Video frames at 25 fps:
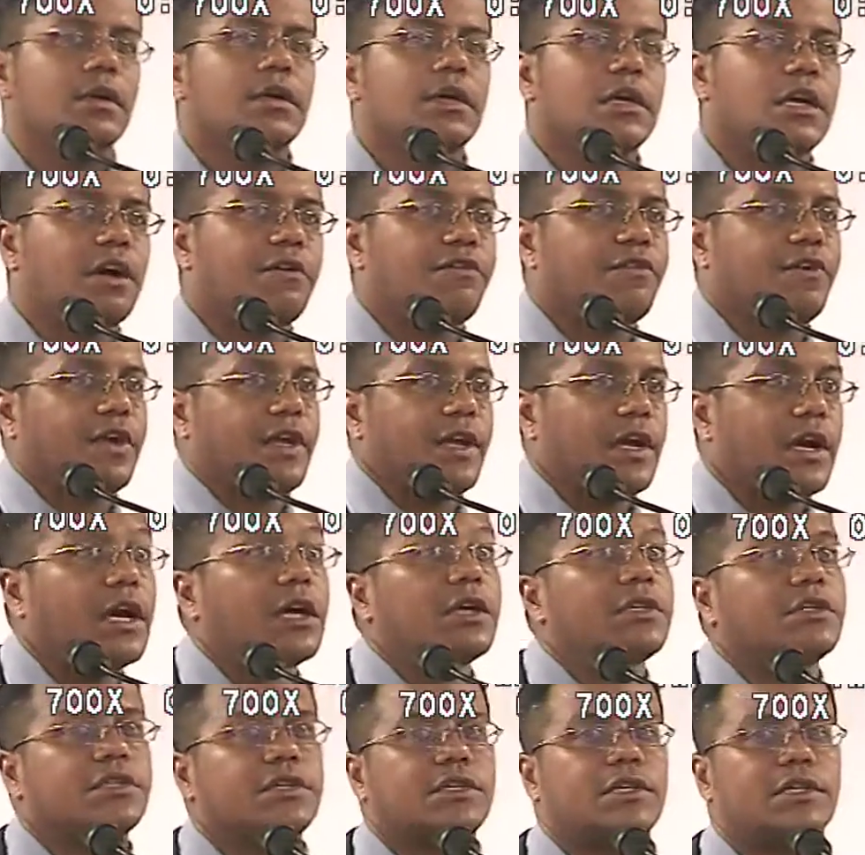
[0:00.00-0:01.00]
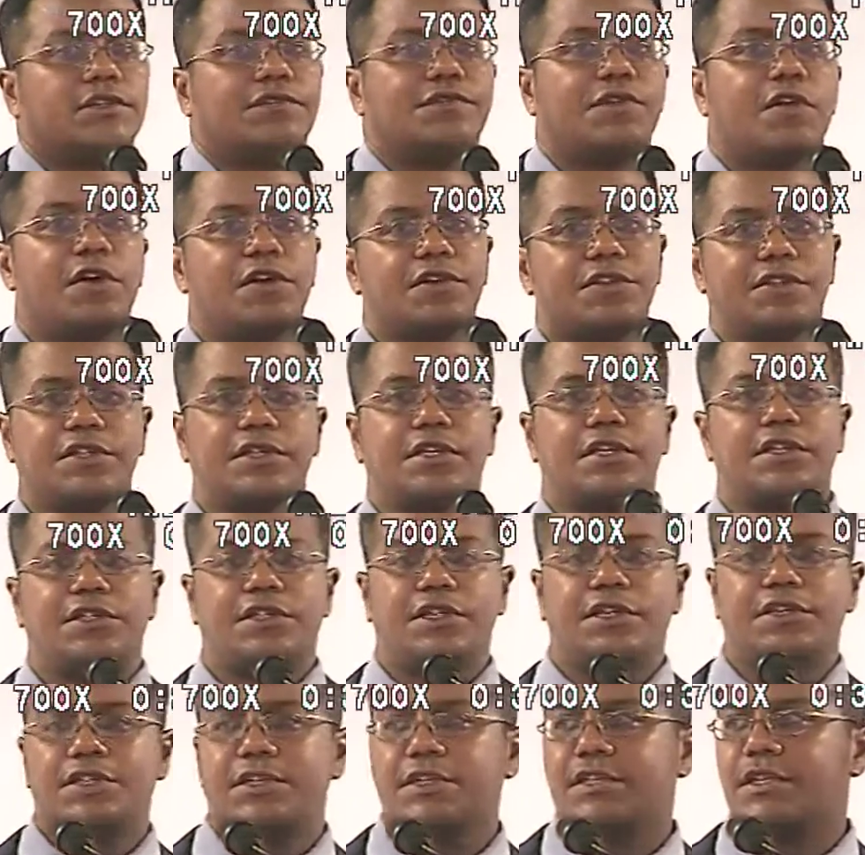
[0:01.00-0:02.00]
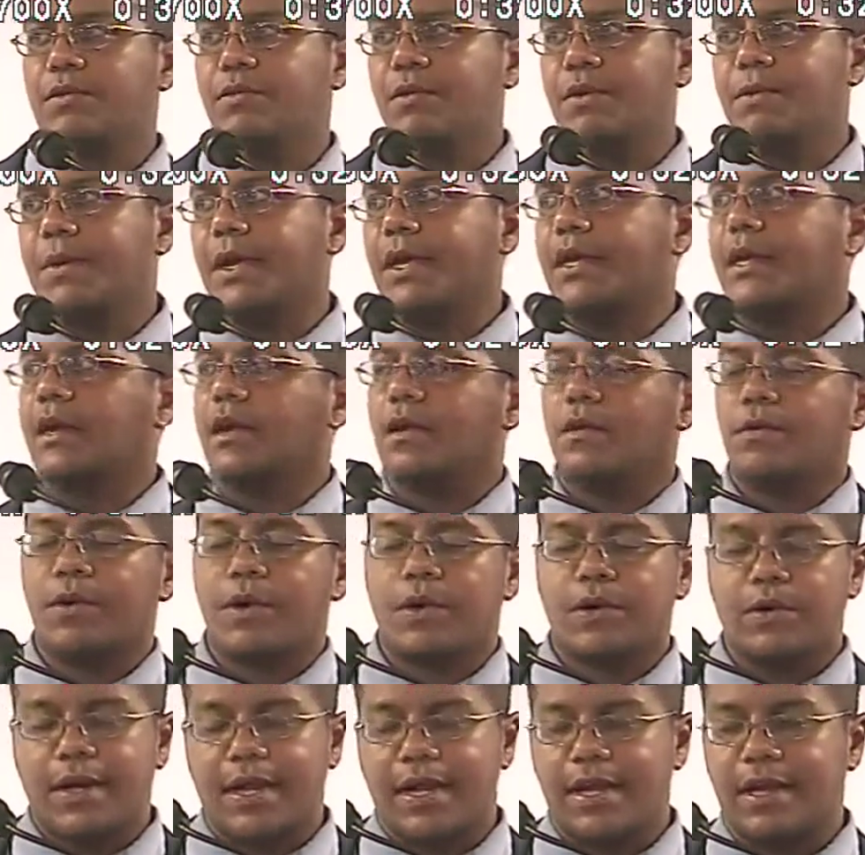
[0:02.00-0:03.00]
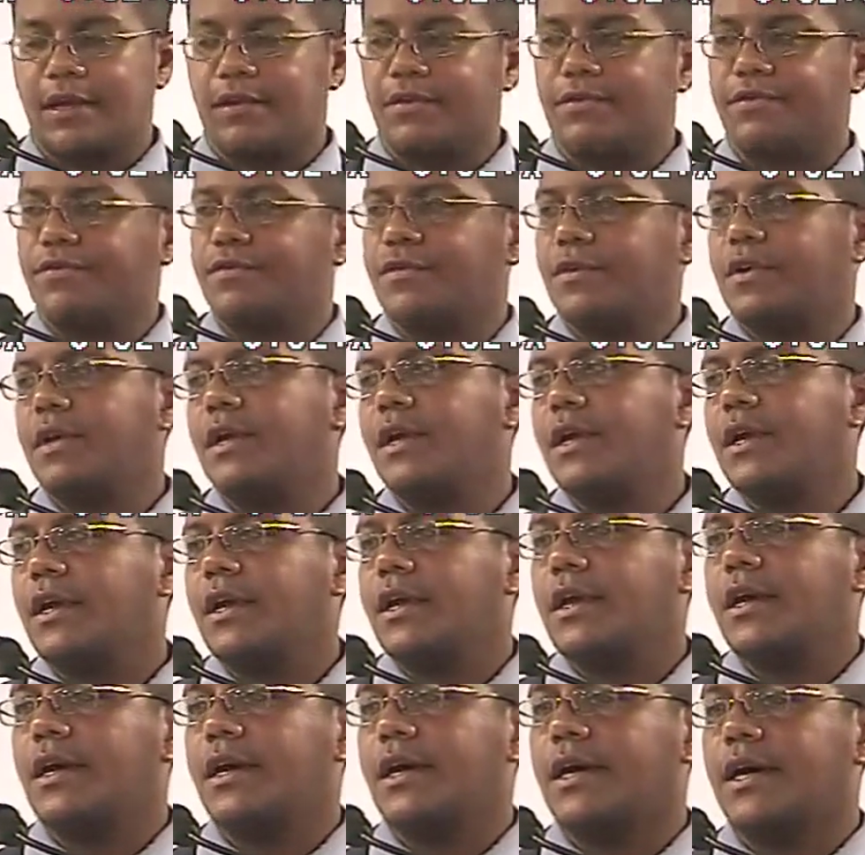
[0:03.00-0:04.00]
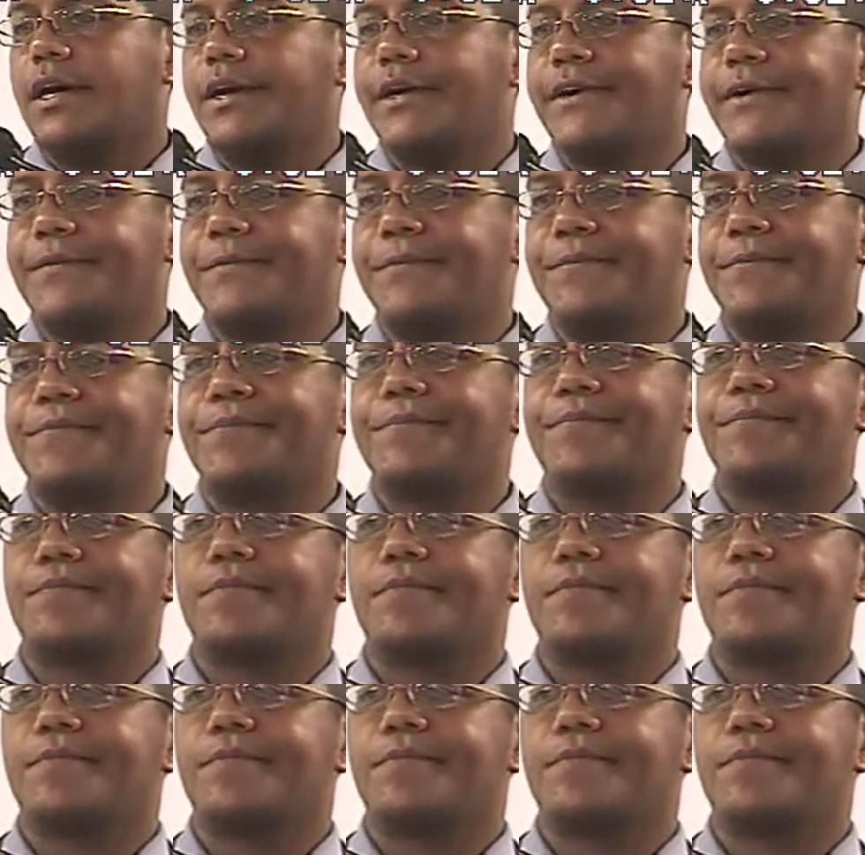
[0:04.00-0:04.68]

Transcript: governing us as far as the decisions that we make here. We don't have um,